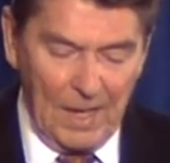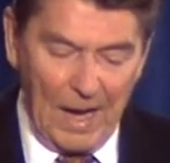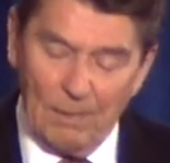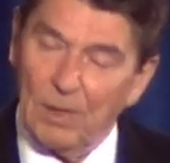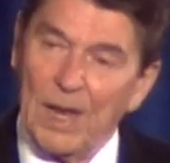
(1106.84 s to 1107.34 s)

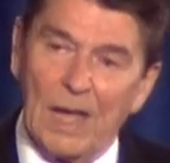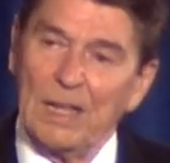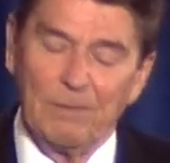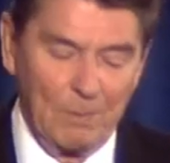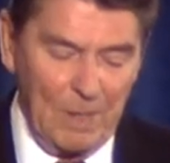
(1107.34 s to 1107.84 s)
I will not
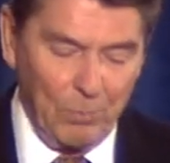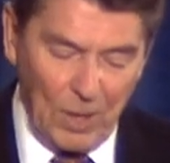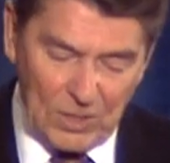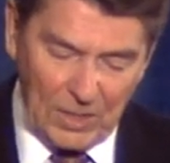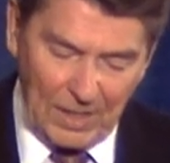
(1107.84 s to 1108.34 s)
even be
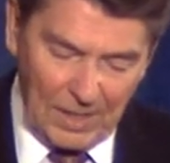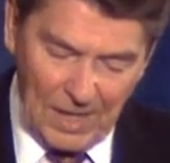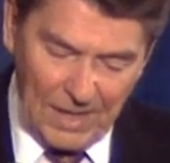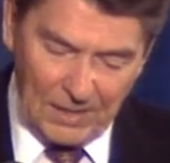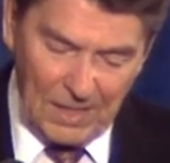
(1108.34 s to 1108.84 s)
president in
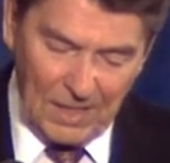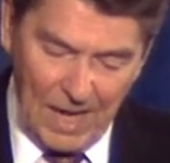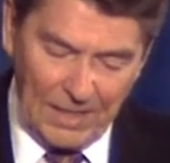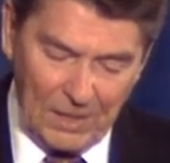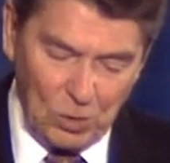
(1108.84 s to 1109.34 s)
nineteen
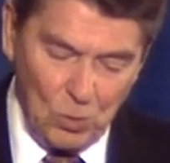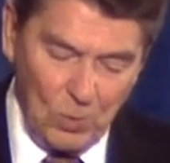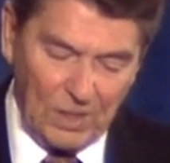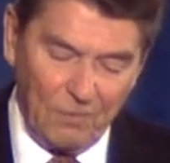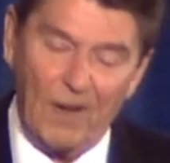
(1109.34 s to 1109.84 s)
ninety-two
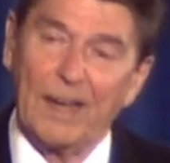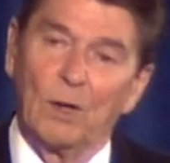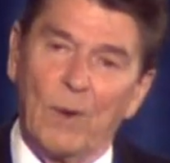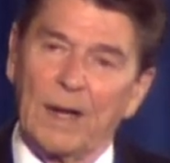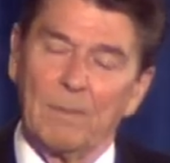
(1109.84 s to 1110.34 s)
when the final
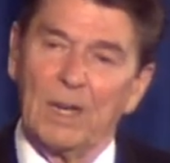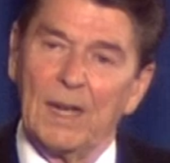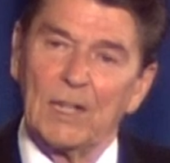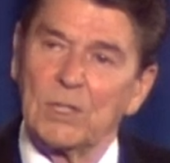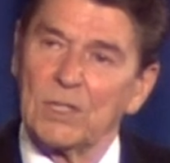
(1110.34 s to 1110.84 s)

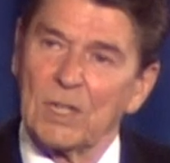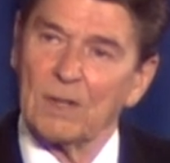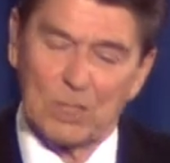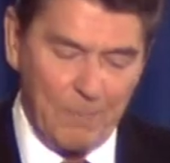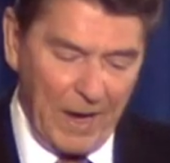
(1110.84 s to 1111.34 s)
recommendations are
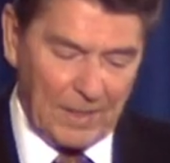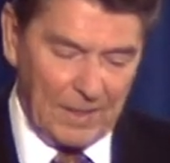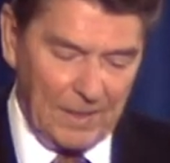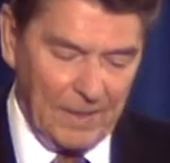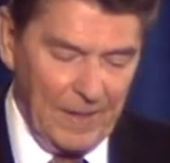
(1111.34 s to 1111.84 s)

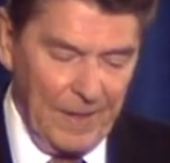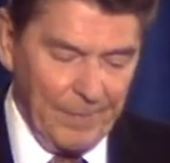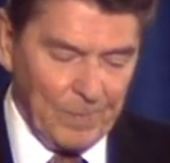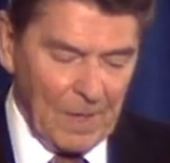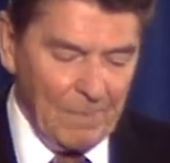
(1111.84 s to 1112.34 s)
expected.
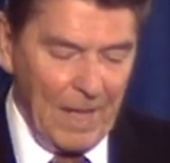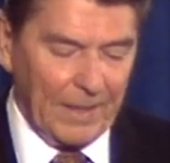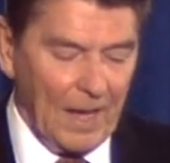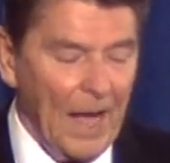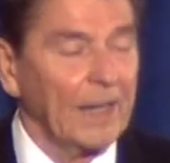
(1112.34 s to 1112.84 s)

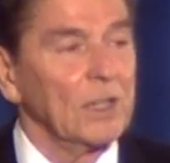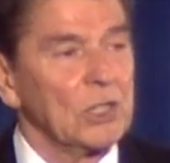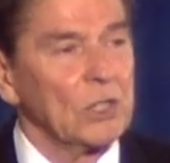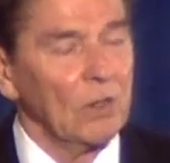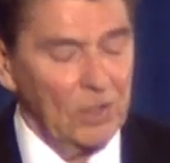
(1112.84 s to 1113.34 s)
But I can
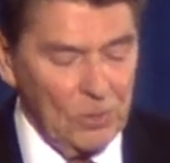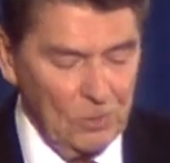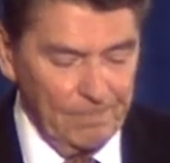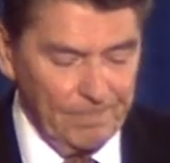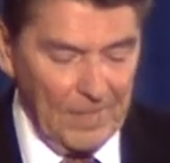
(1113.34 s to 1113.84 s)
assure
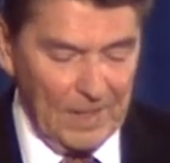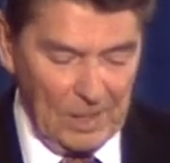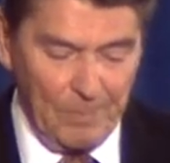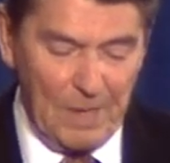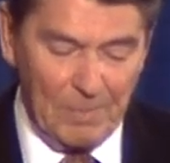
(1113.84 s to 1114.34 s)
you,
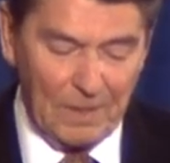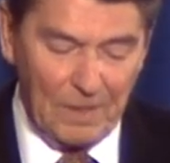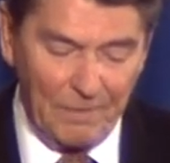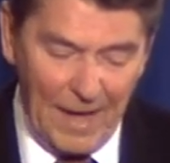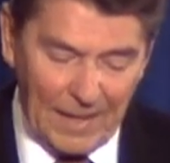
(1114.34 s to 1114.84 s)
the people of
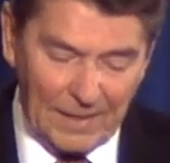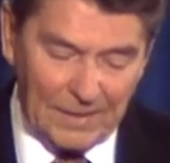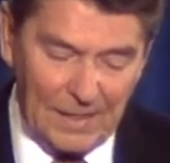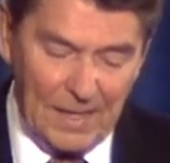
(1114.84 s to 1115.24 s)
Nevada,